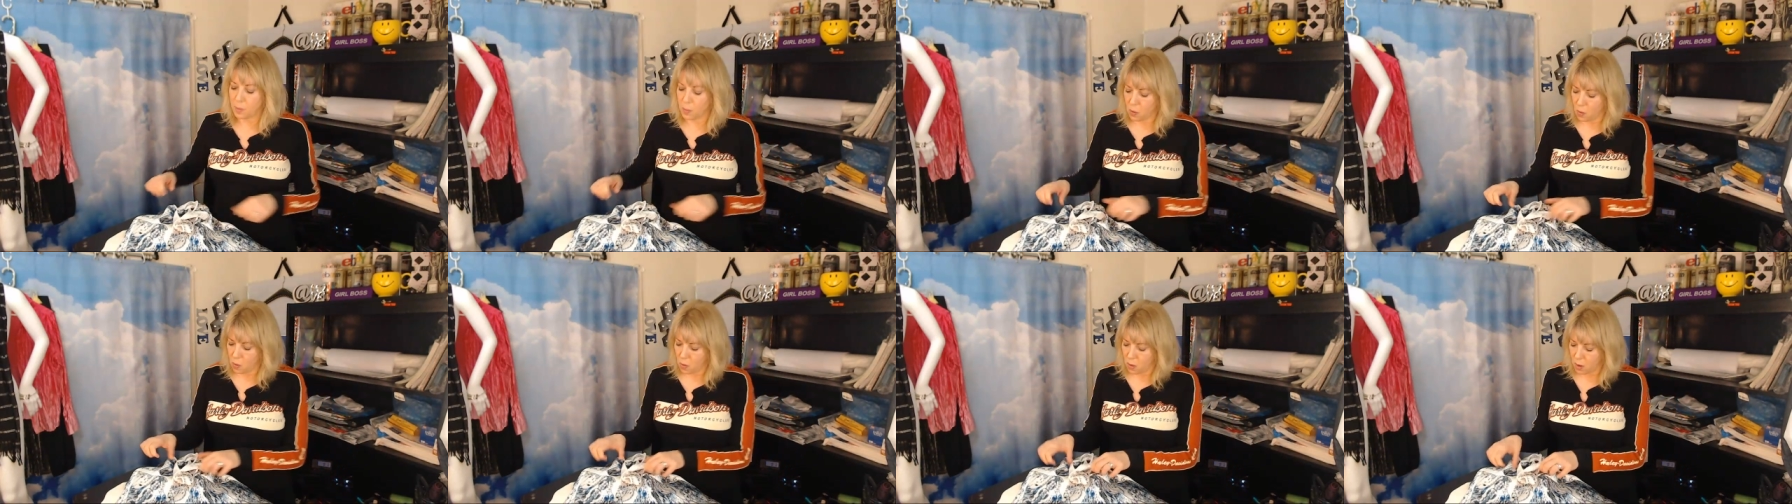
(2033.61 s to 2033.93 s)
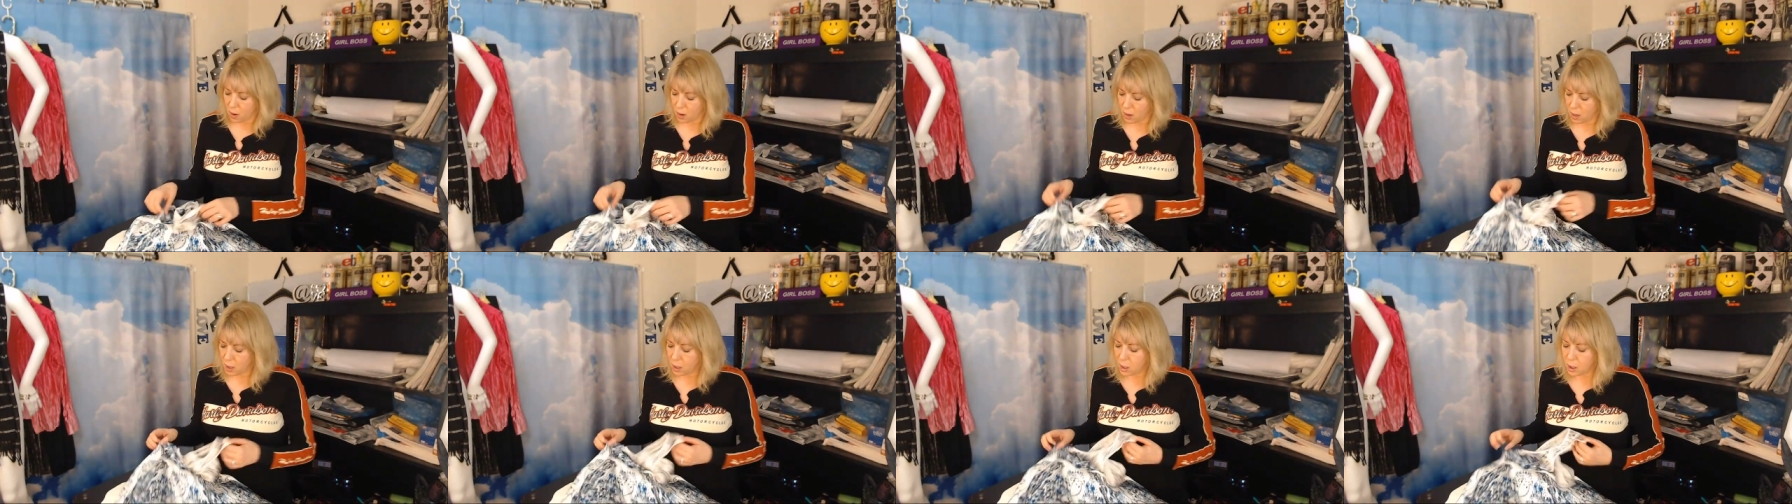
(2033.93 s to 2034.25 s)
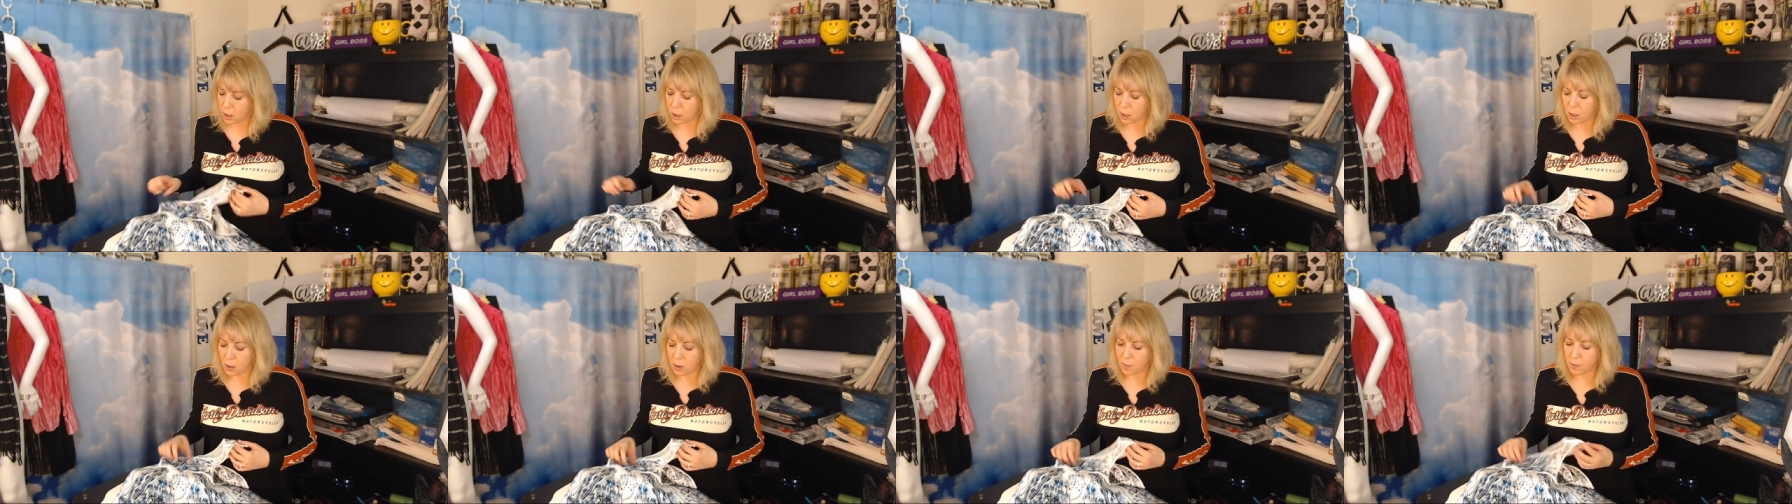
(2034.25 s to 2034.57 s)
more.
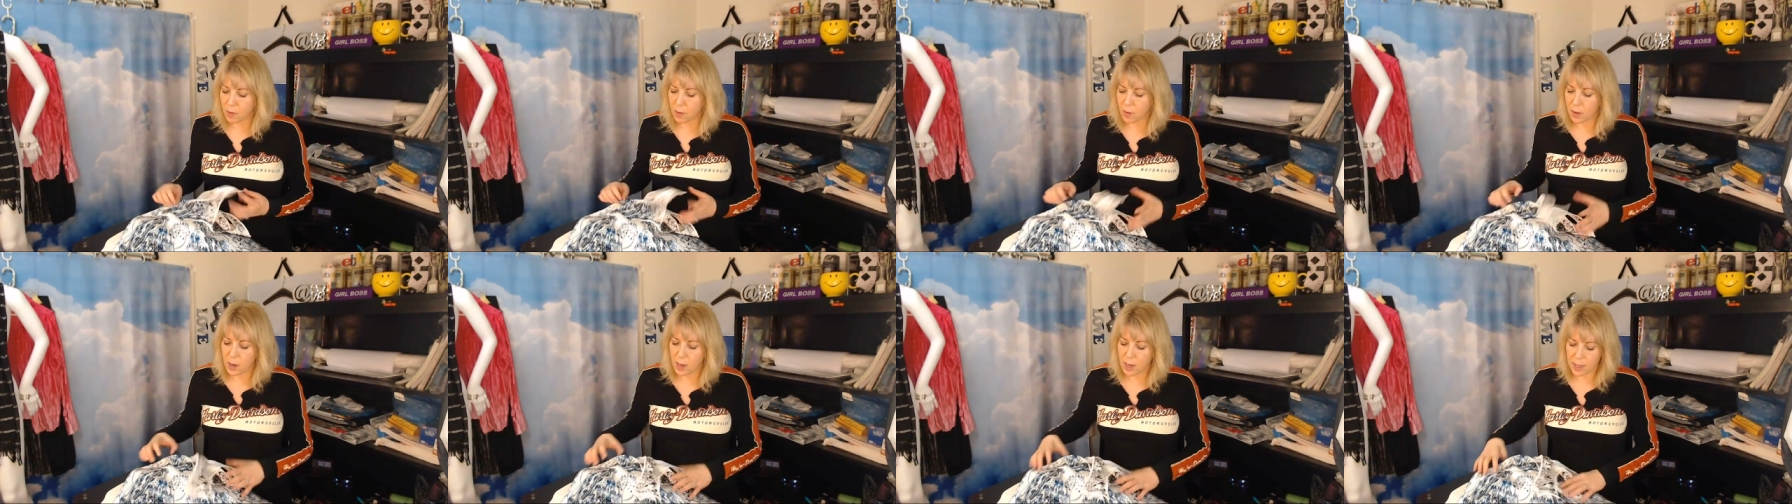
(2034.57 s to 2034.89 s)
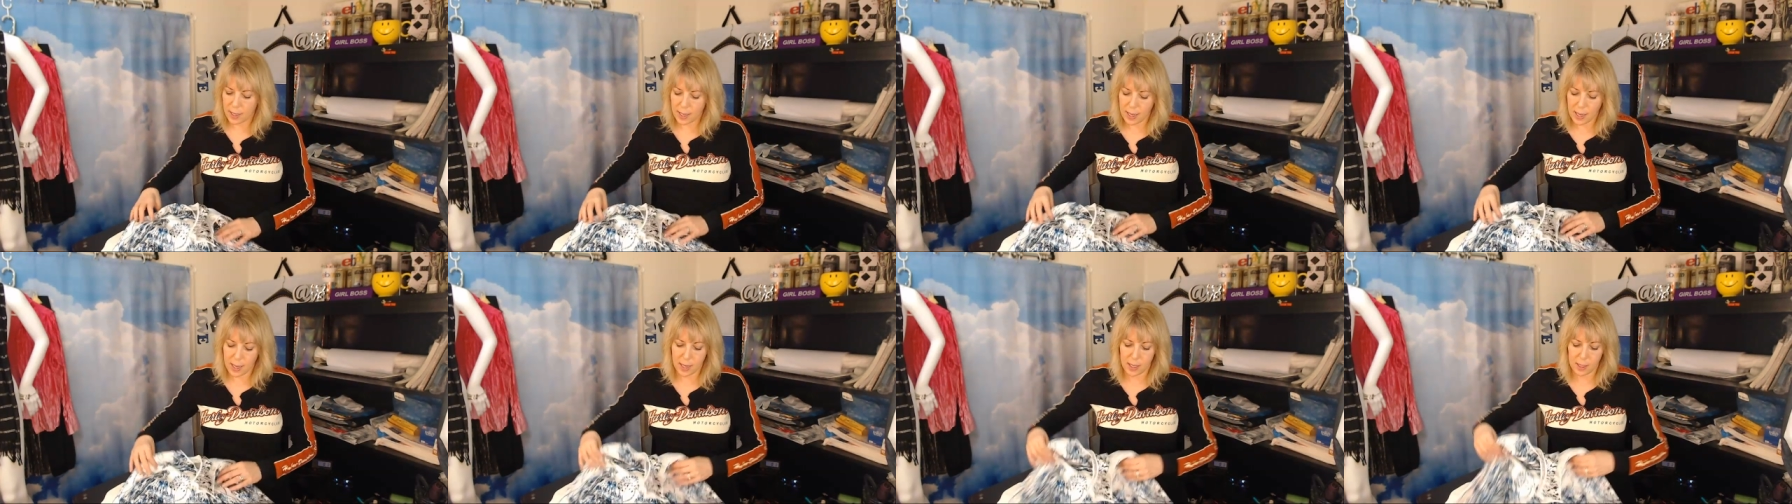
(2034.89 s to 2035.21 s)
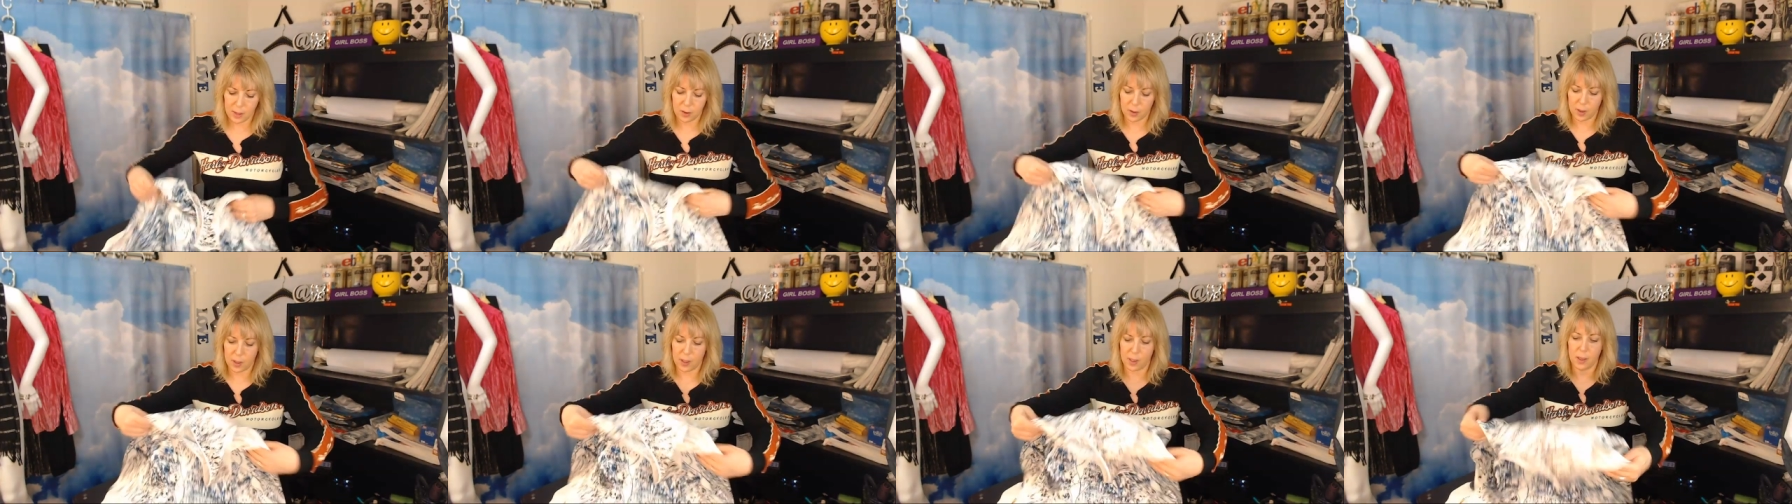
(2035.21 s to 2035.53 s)
Clover
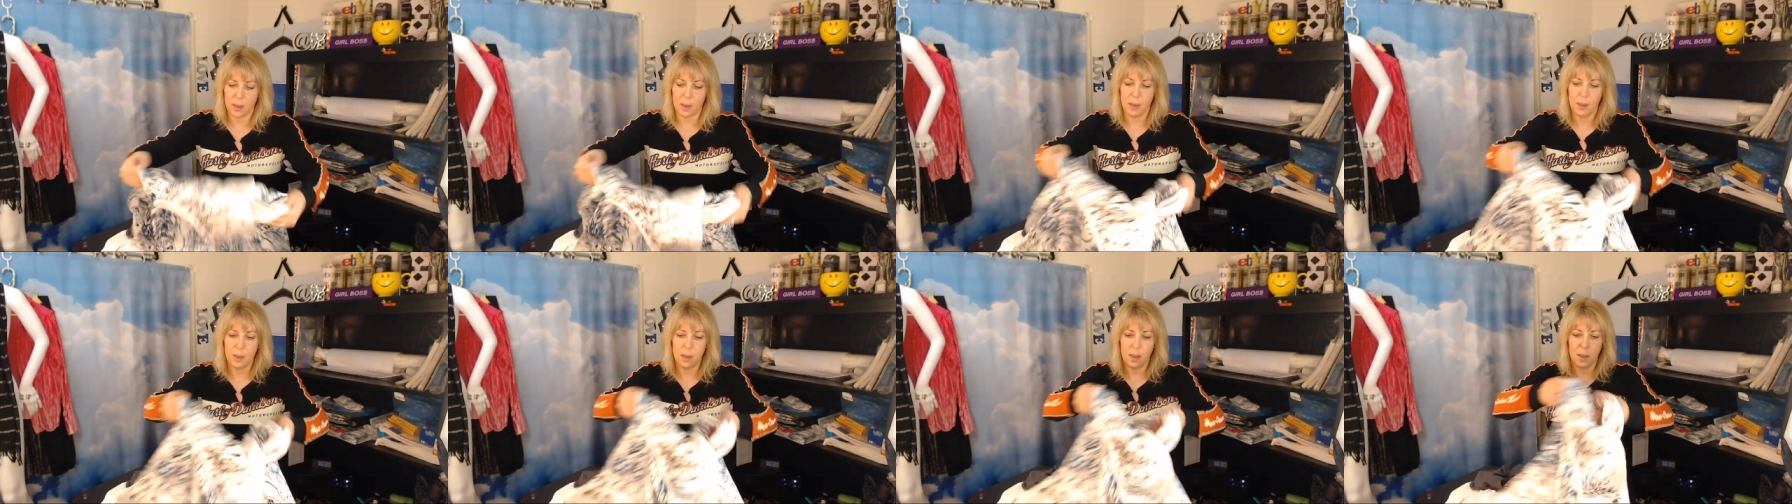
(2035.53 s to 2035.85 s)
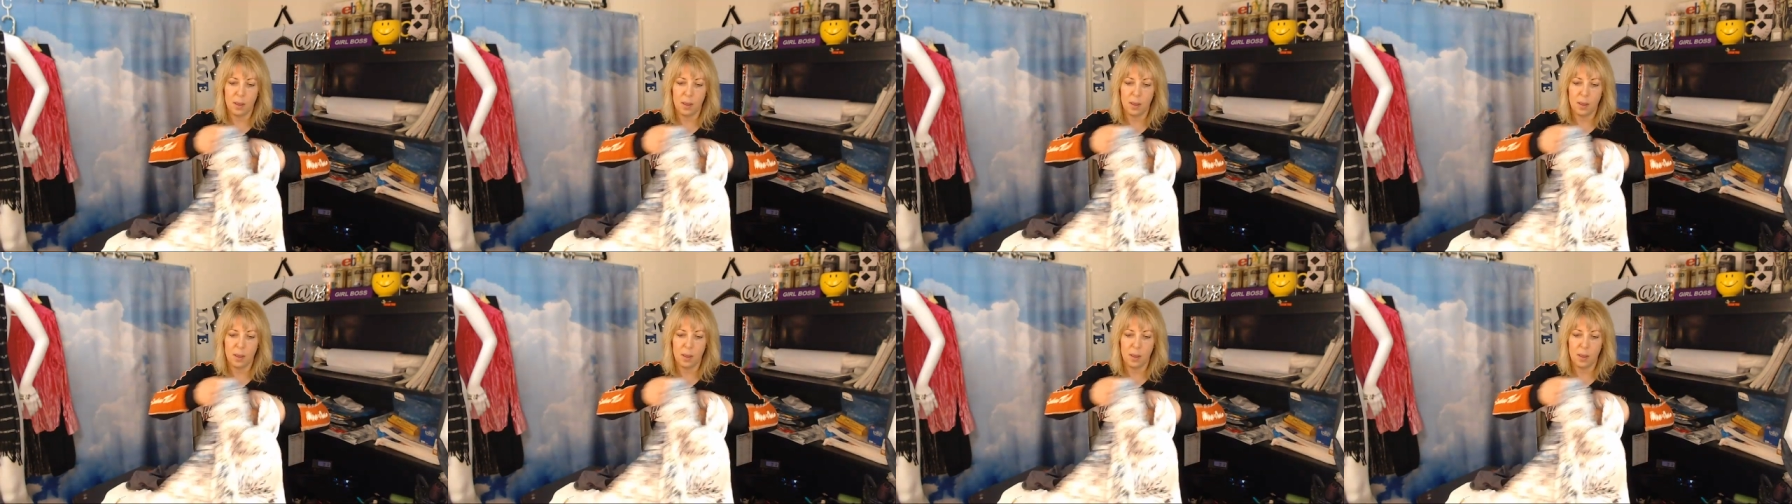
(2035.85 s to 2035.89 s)
Canyon.